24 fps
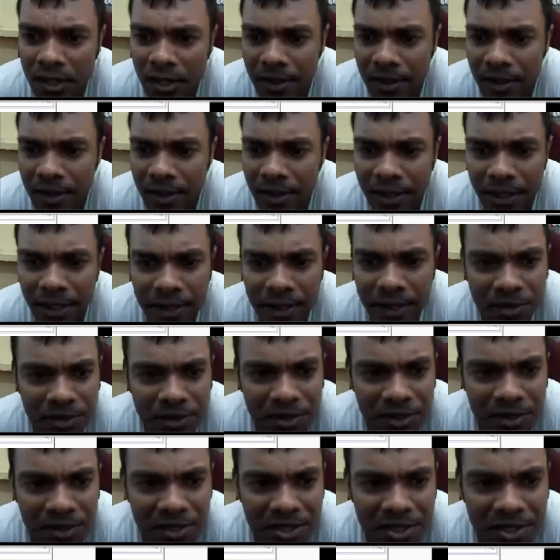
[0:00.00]
in
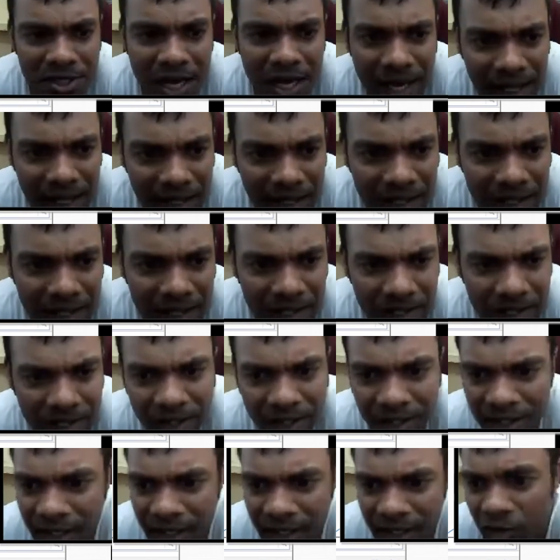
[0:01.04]
in a
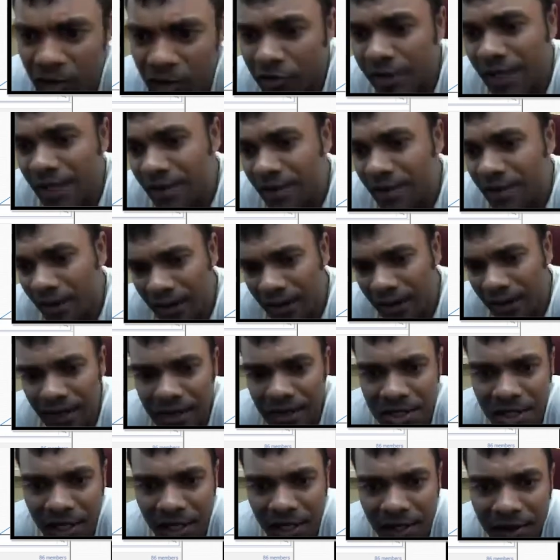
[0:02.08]
class environment?
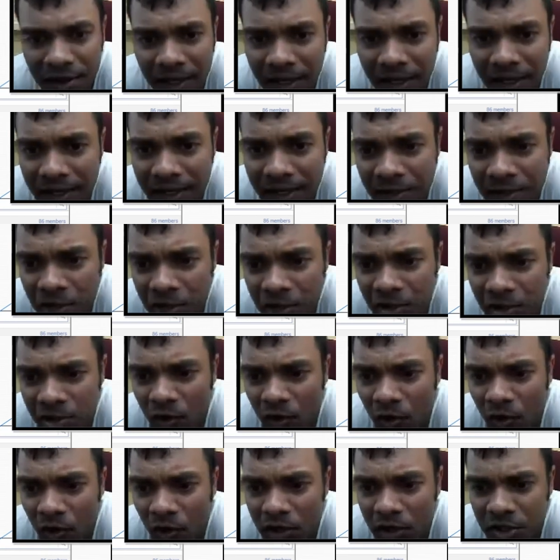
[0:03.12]
Now, the
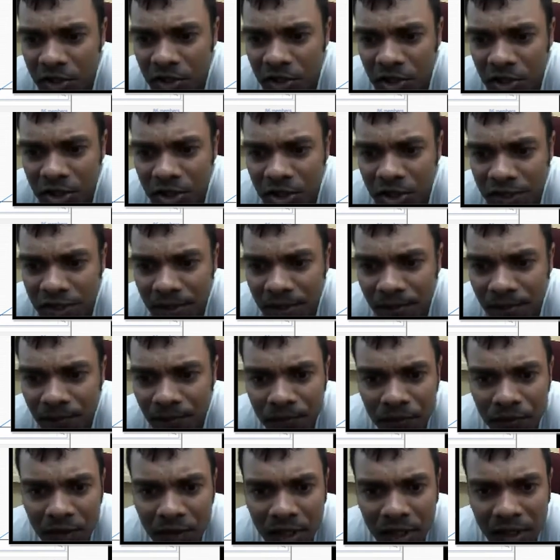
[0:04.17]
search is a very
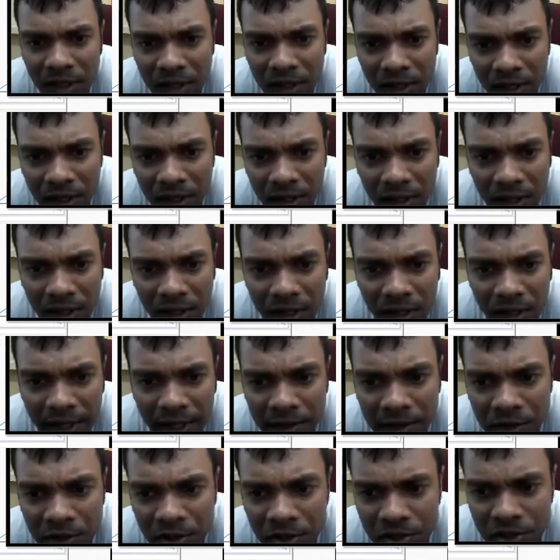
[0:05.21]
useful
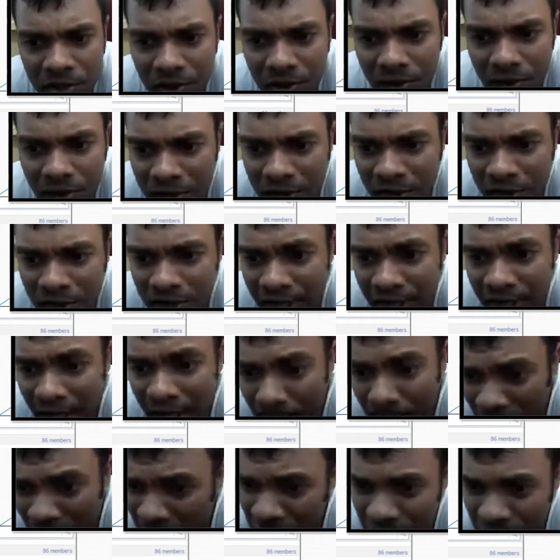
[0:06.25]
the
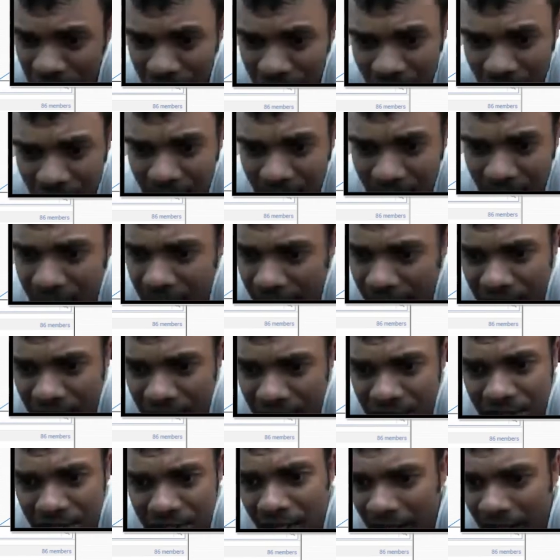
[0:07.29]
search is a very
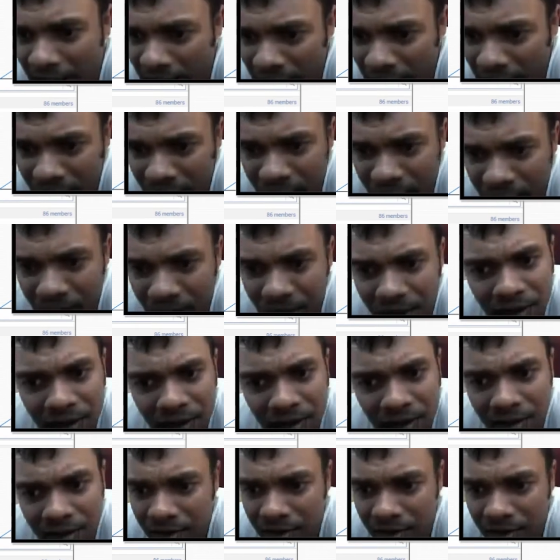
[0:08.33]
useful tool.